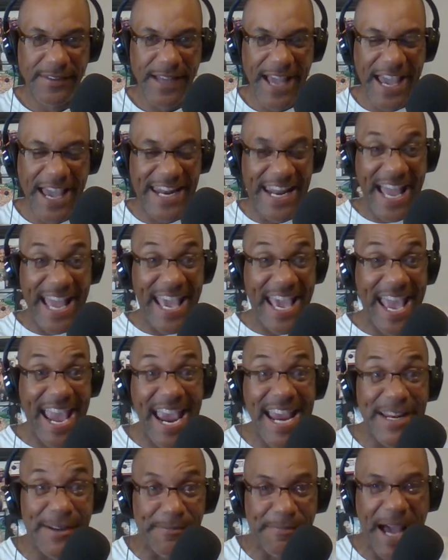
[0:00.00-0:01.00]
and I
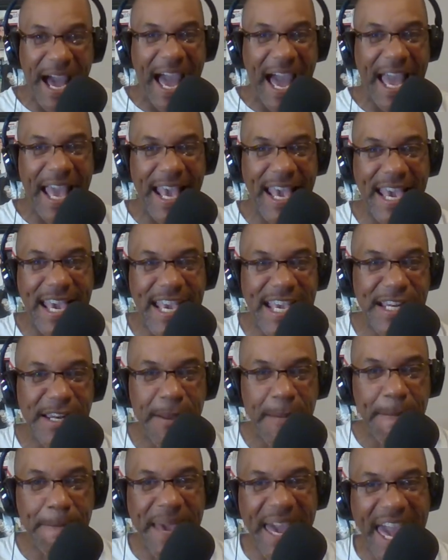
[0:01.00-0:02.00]
hate them. I hate
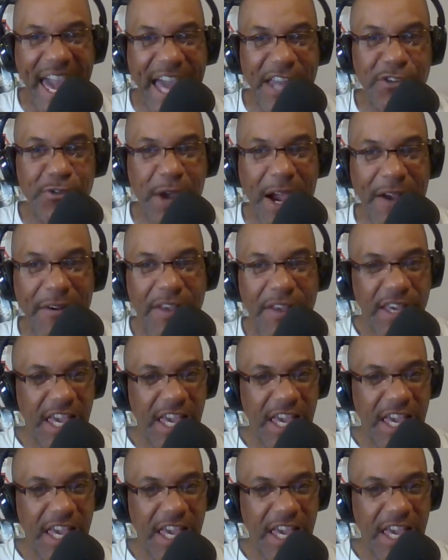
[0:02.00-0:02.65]
bad drivers.